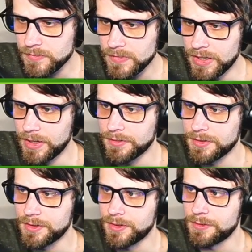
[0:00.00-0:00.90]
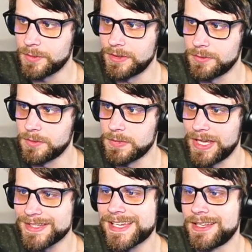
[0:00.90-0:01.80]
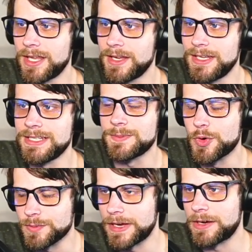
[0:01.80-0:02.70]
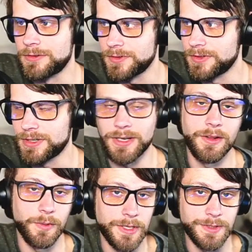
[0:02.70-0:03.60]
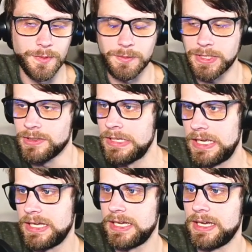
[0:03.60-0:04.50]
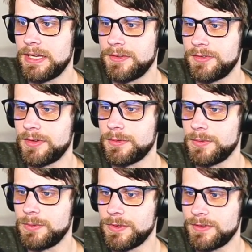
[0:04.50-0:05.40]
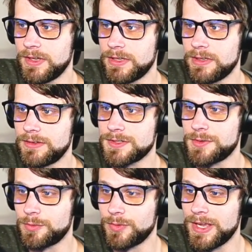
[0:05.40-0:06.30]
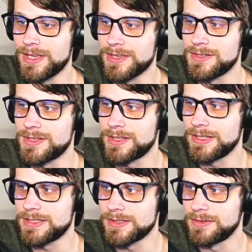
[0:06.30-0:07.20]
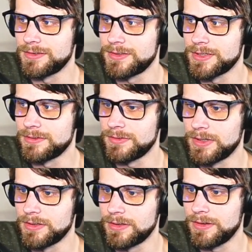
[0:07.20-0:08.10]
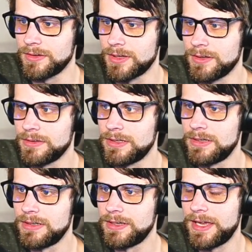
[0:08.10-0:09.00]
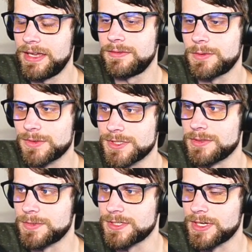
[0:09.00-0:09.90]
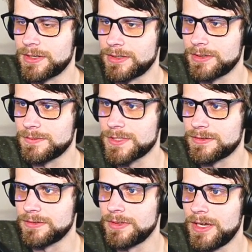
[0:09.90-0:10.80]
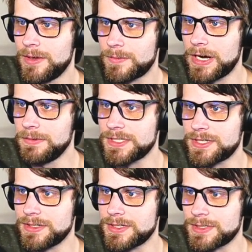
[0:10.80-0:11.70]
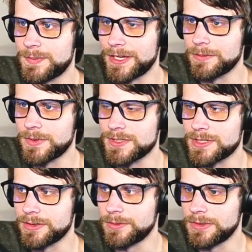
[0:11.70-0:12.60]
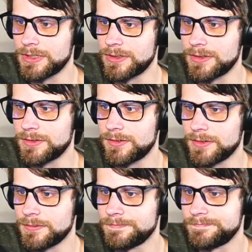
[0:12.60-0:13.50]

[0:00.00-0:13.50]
than it otherwise would be. I say a lot. It's more powerful than it otherwise would be. So we will take it. There's a Rage. That's a little terrifying. Okay. And of course, Supersonic comes through. Probably should have just Mega Punched the Goldeen, honestly.